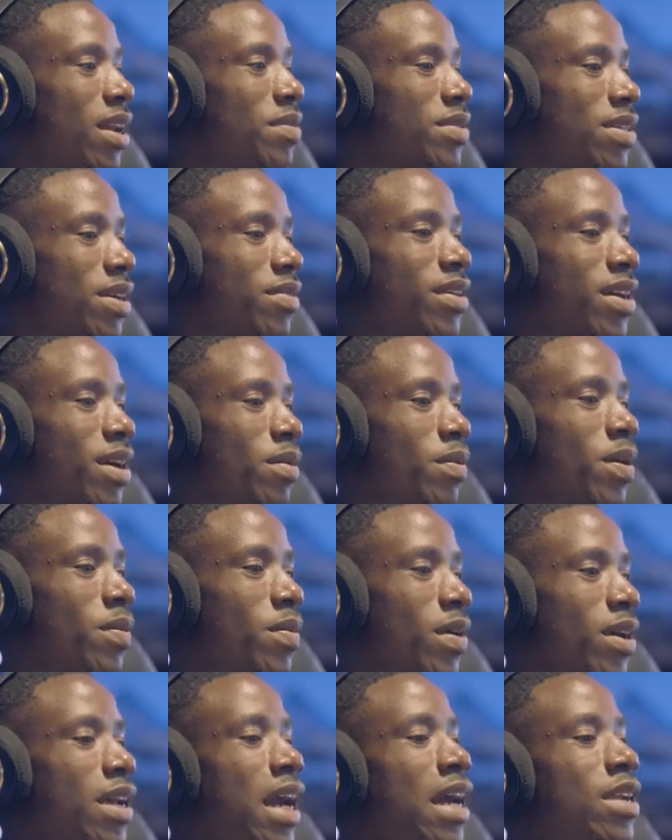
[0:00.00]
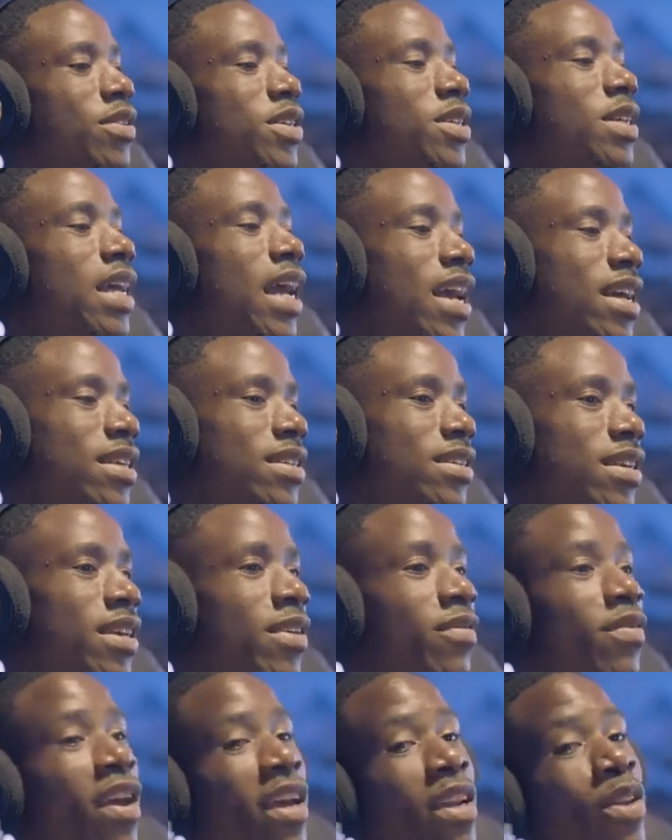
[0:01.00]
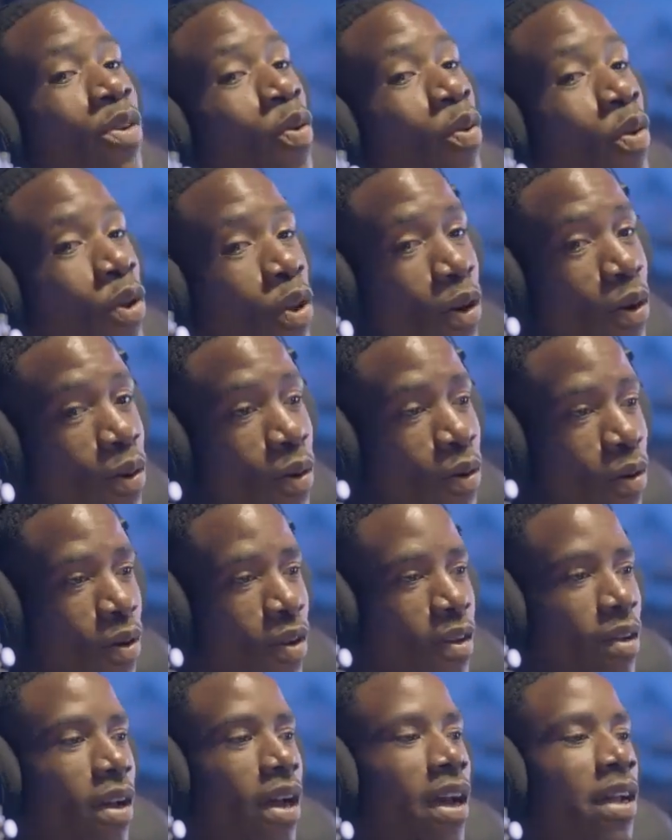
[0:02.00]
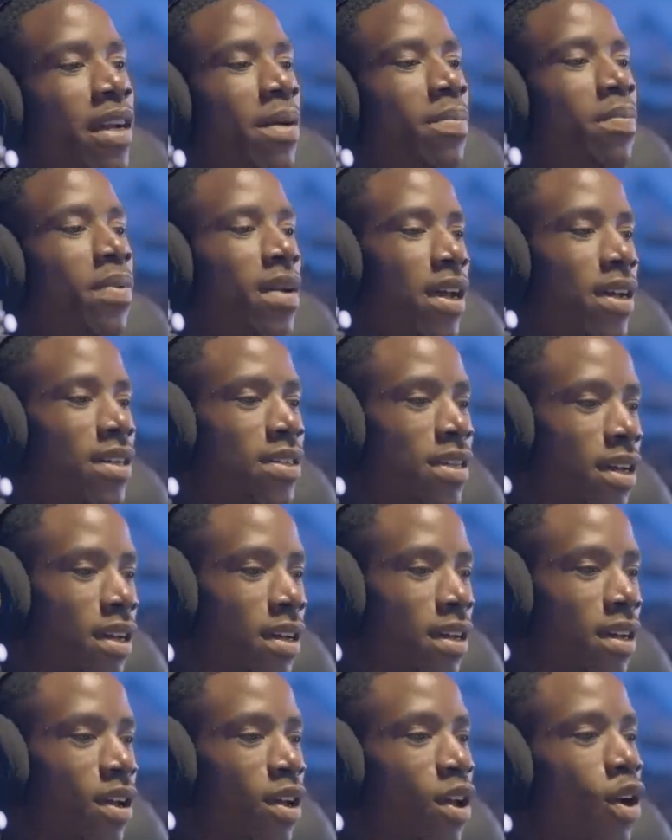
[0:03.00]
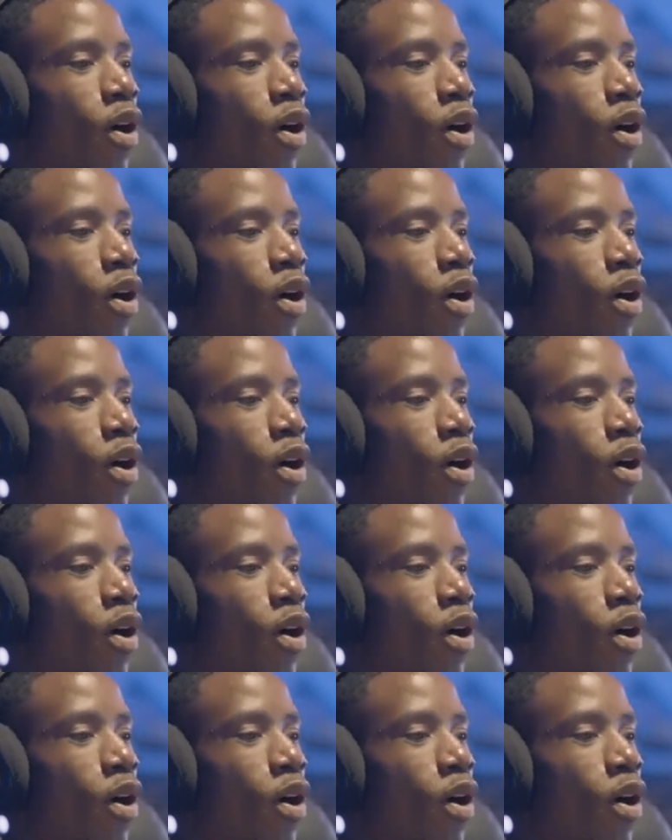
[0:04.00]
let me start with the cameraman. Are those guys, if you're in Uyo and a plaza,